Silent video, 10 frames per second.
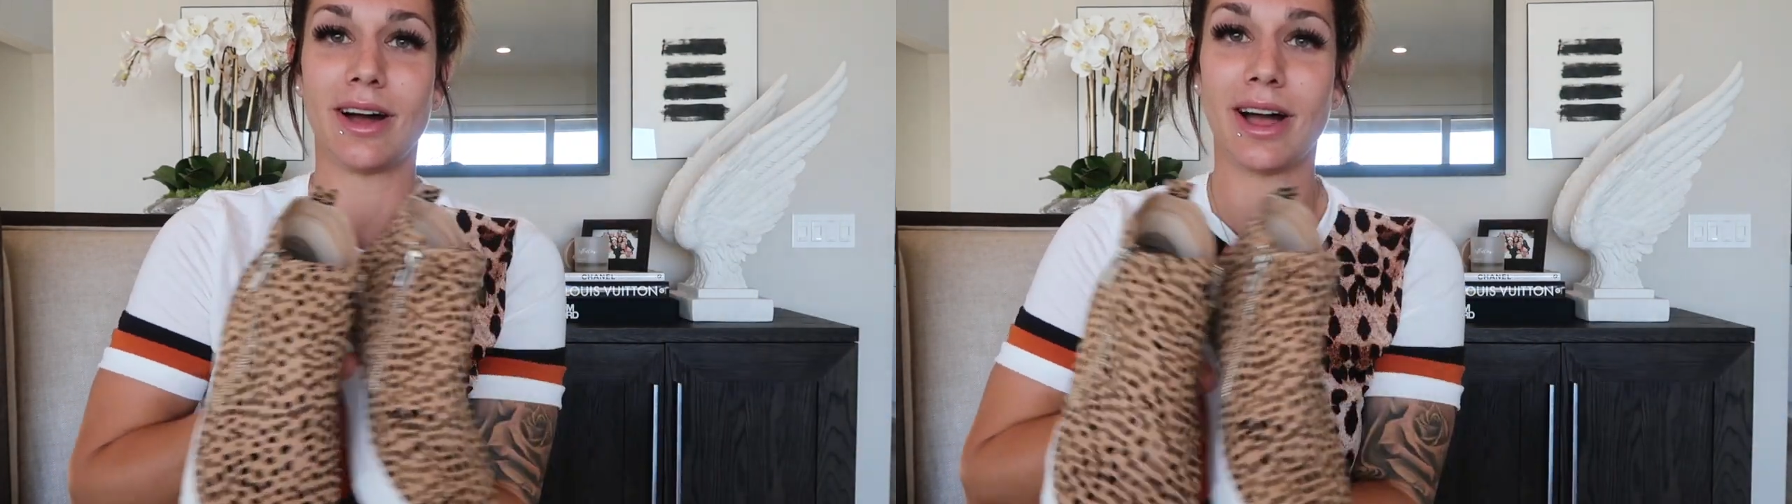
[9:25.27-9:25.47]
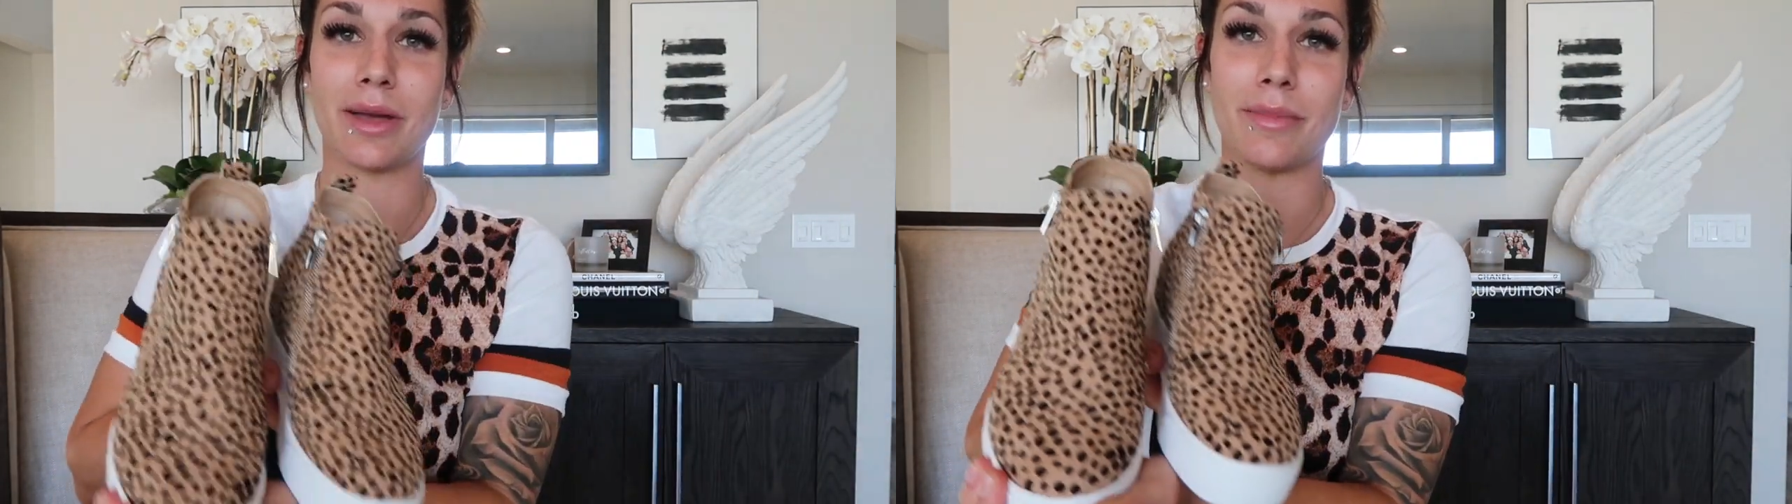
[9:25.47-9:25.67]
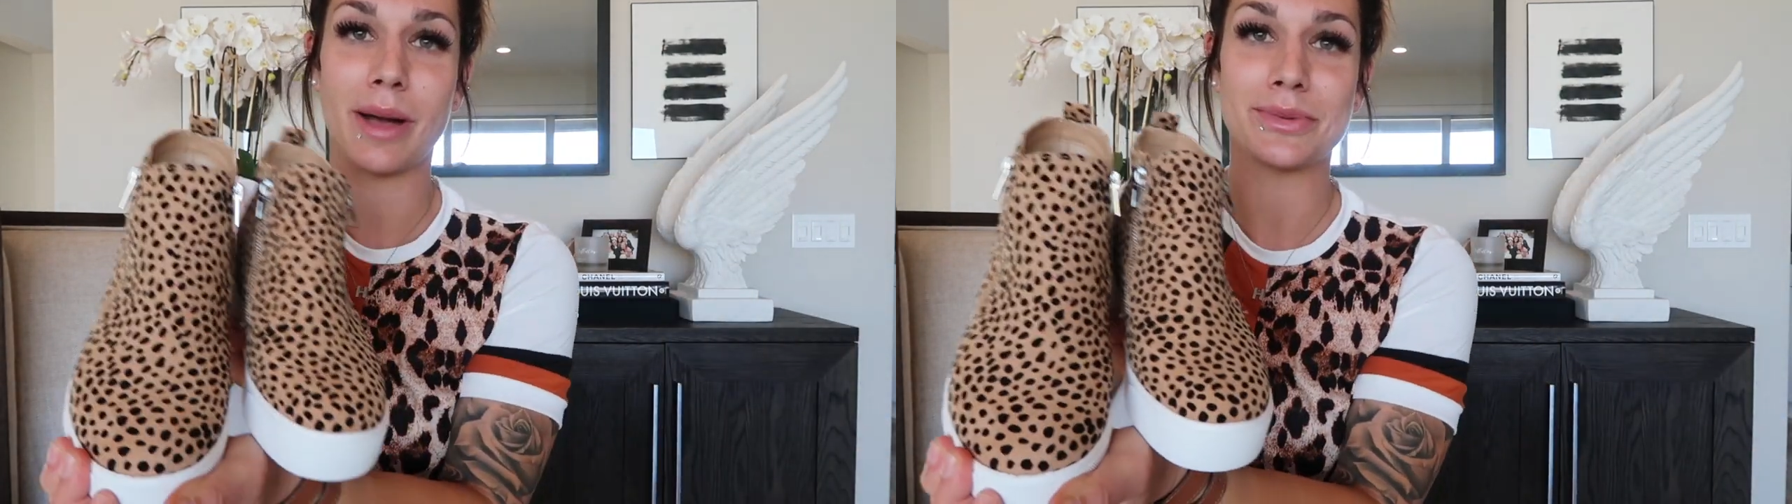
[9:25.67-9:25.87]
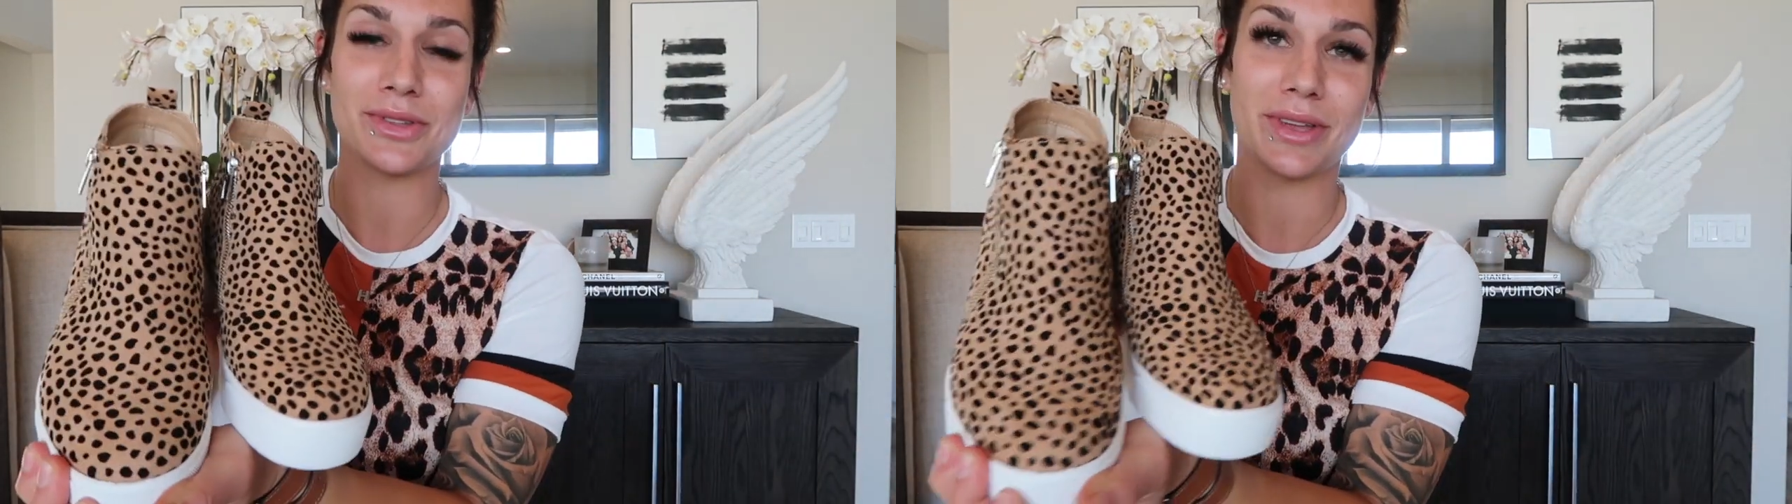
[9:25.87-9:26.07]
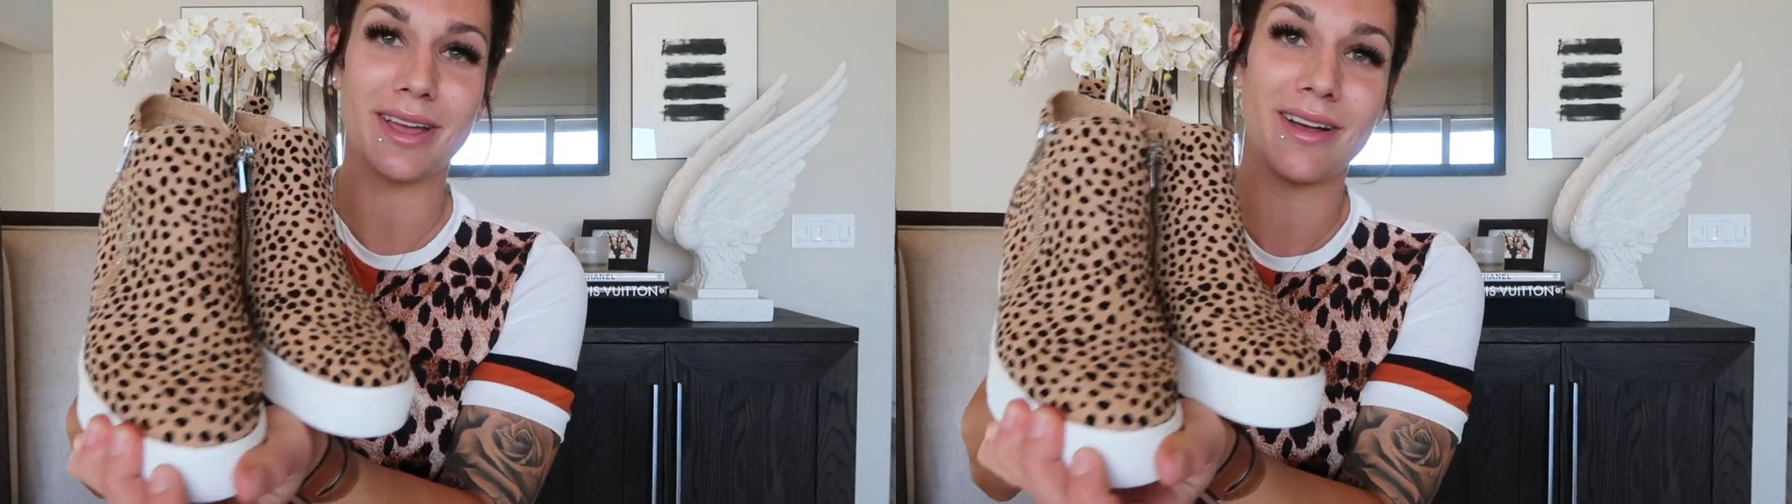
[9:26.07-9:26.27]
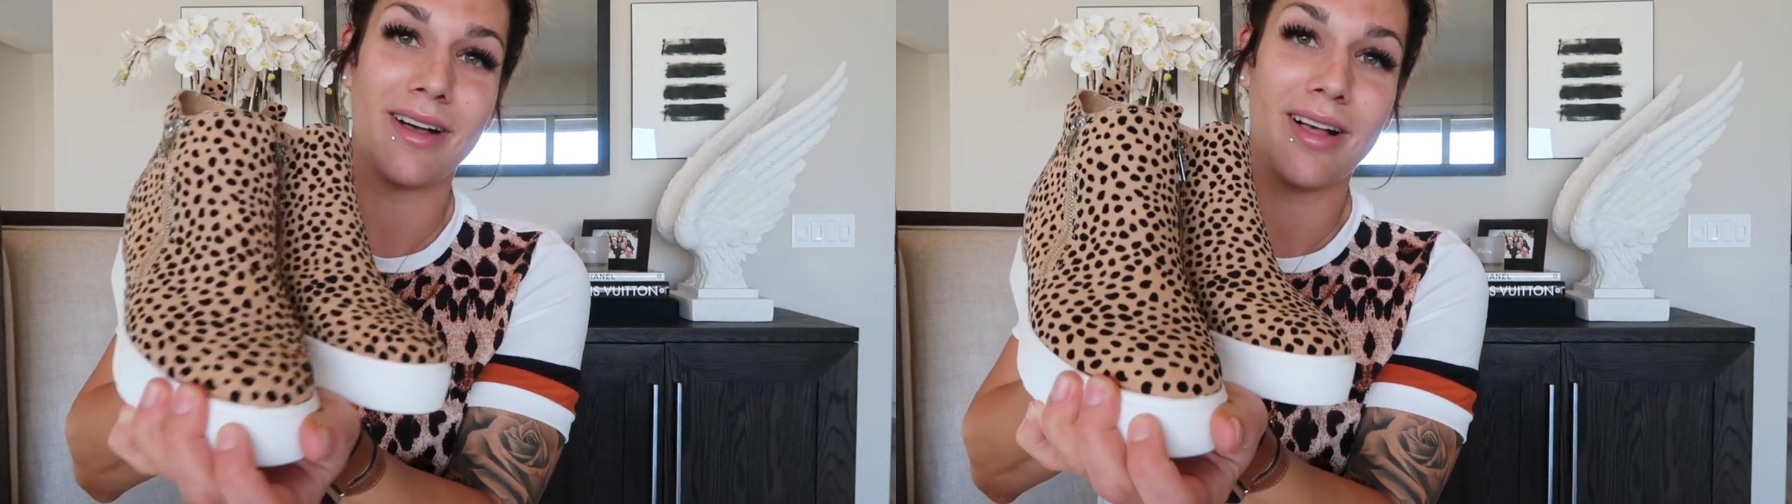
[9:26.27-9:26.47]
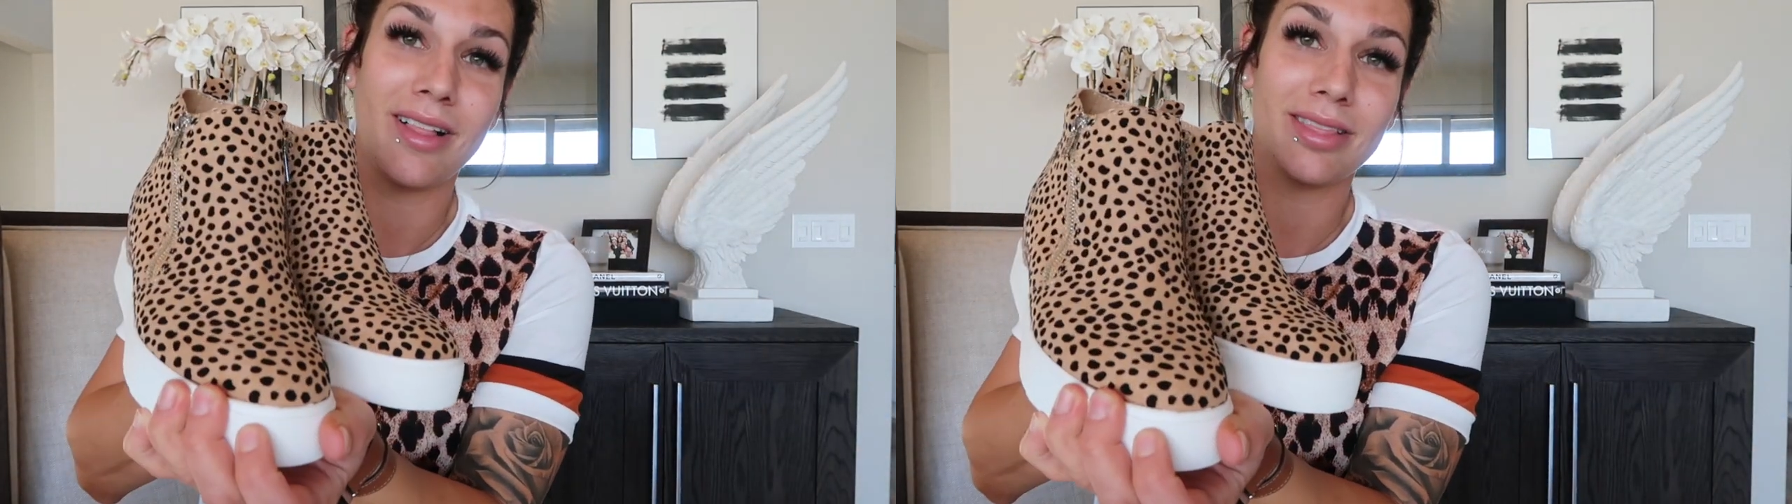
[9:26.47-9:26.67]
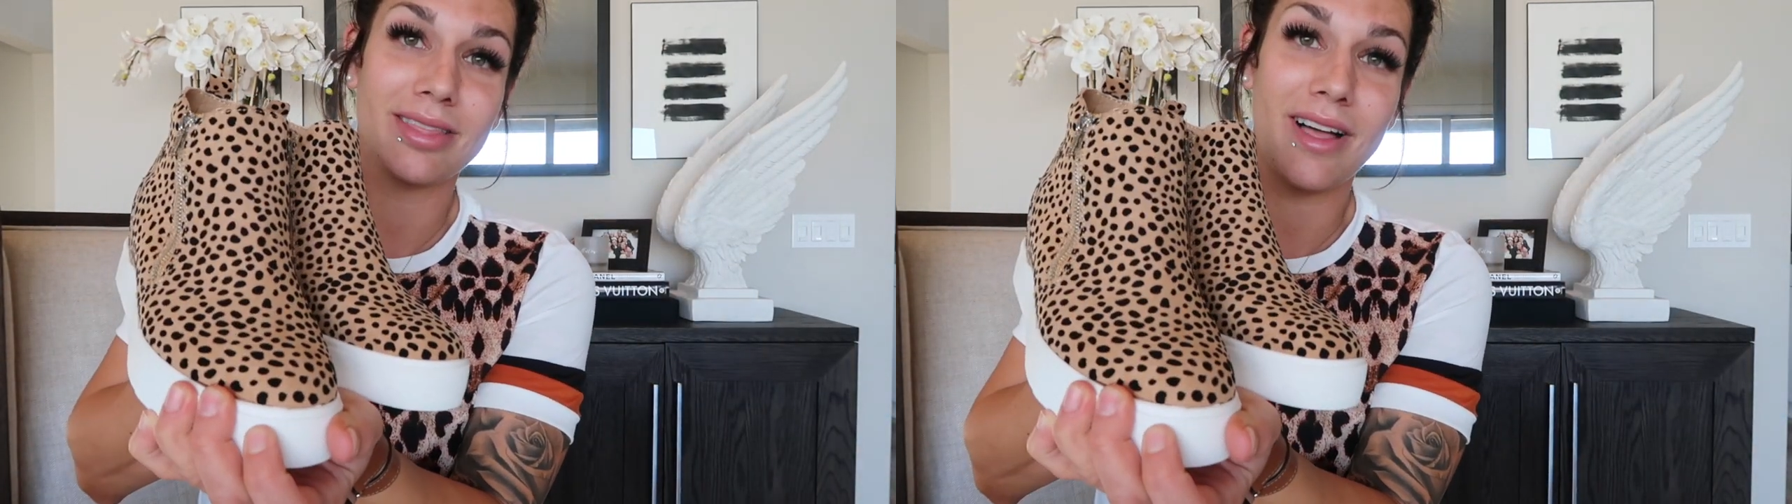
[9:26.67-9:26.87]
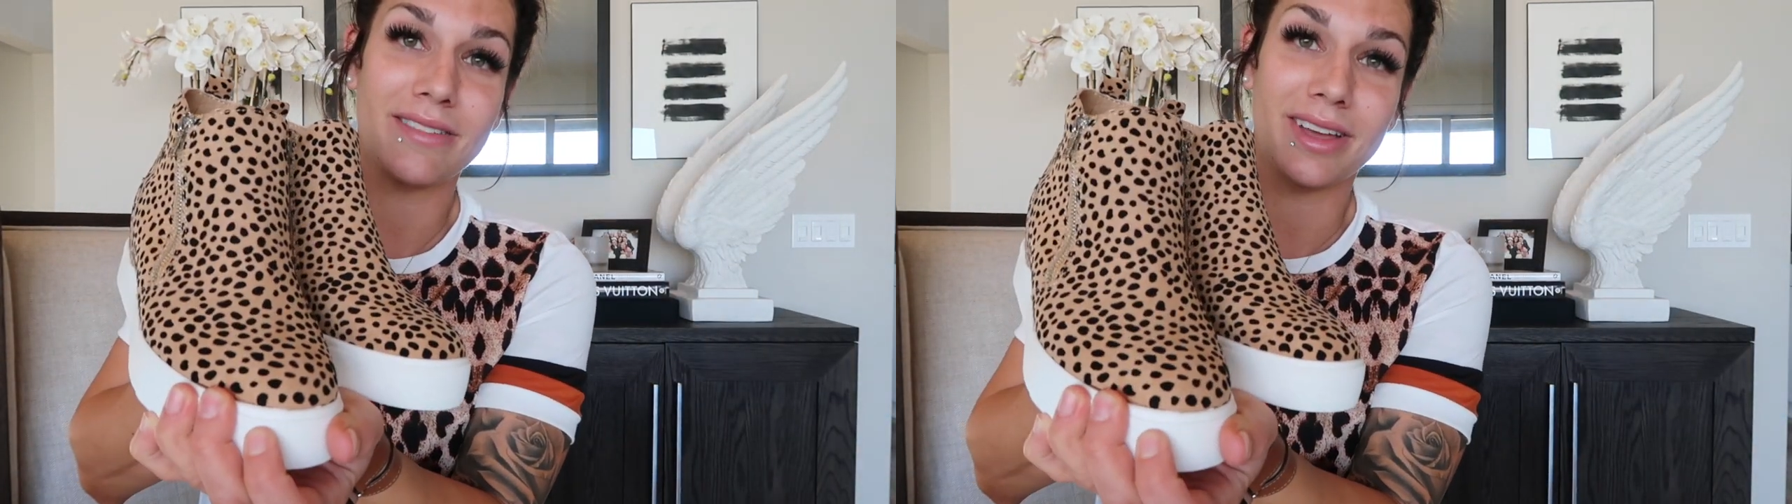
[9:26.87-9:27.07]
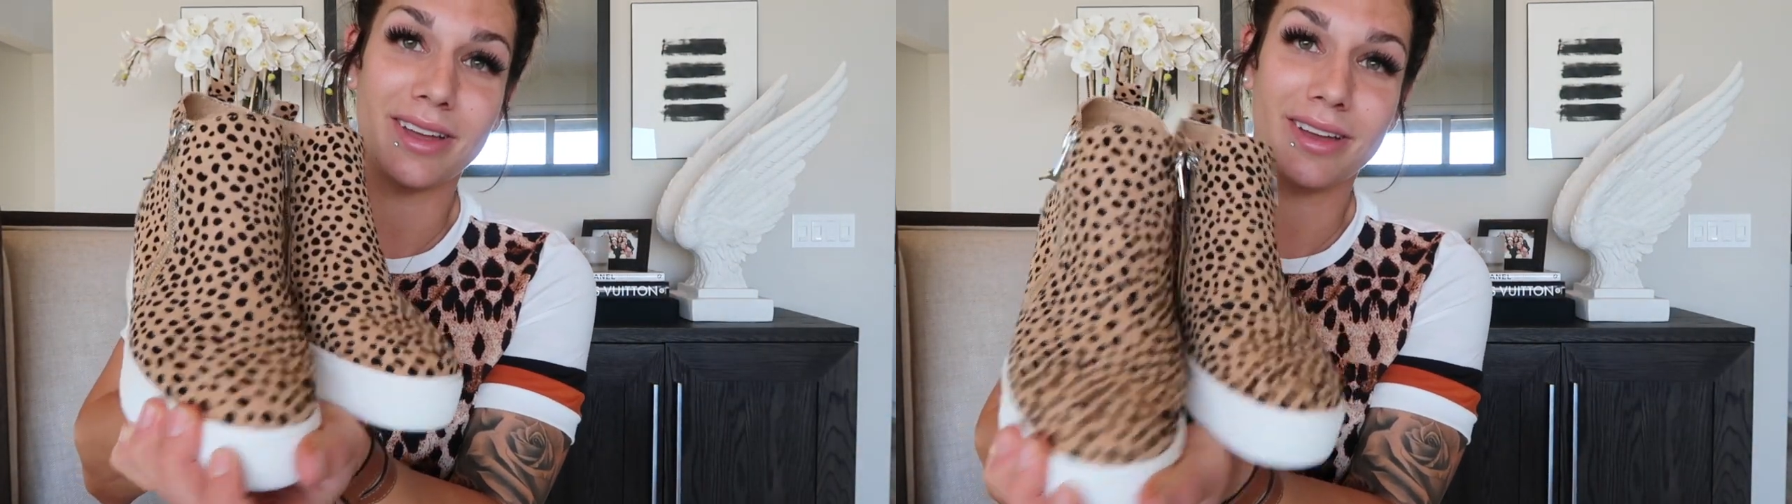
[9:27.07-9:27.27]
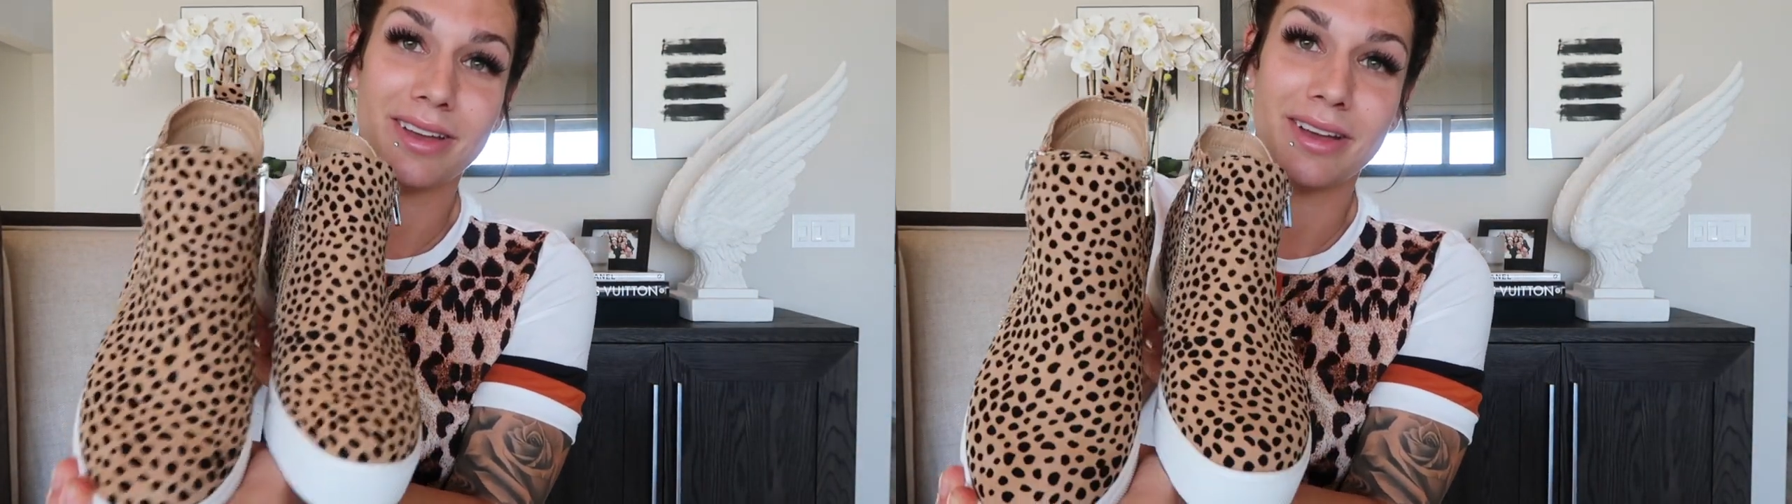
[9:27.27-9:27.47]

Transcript: I am absolutely loving